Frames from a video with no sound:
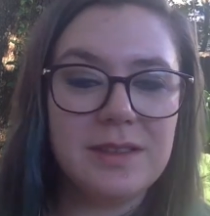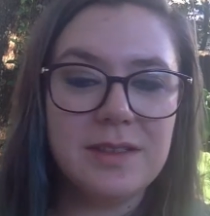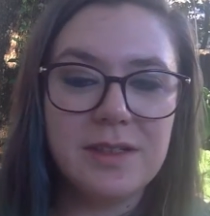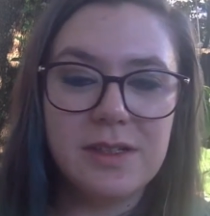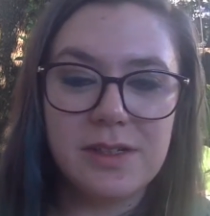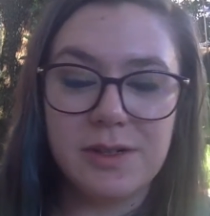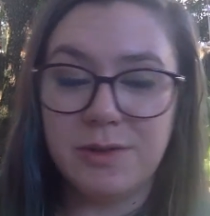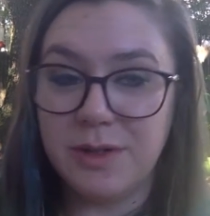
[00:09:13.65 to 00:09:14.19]

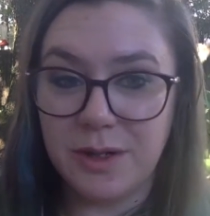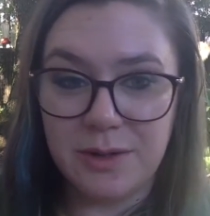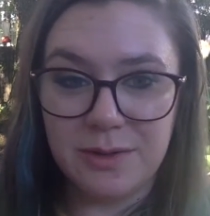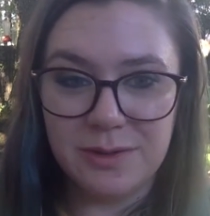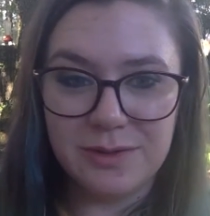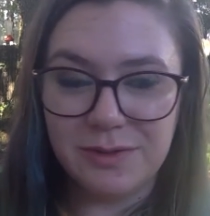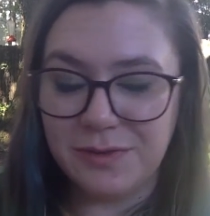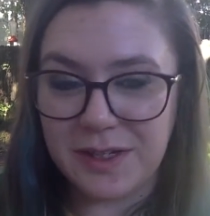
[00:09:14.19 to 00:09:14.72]
So
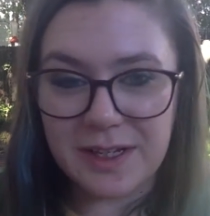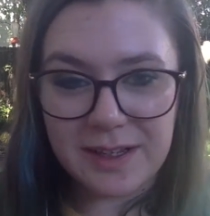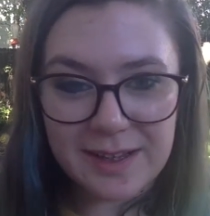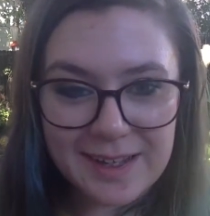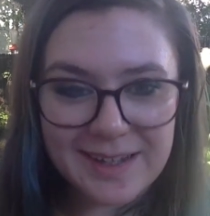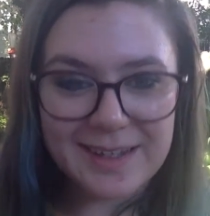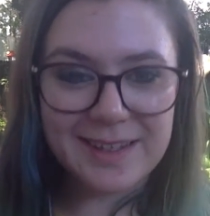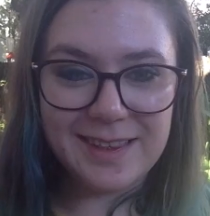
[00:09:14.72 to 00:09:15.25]
don't feel
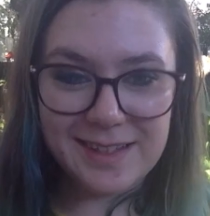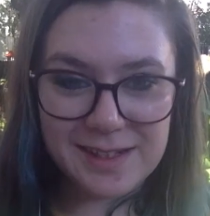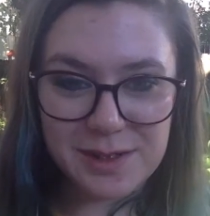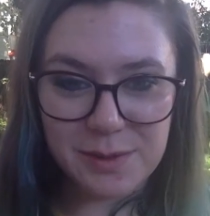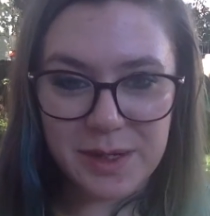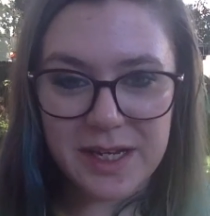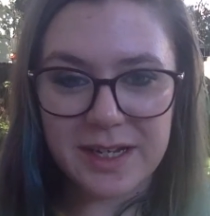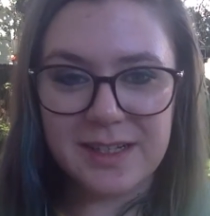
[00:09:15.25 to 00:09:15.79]
like this
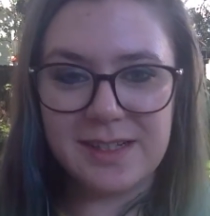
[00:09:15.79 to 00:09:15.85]
week,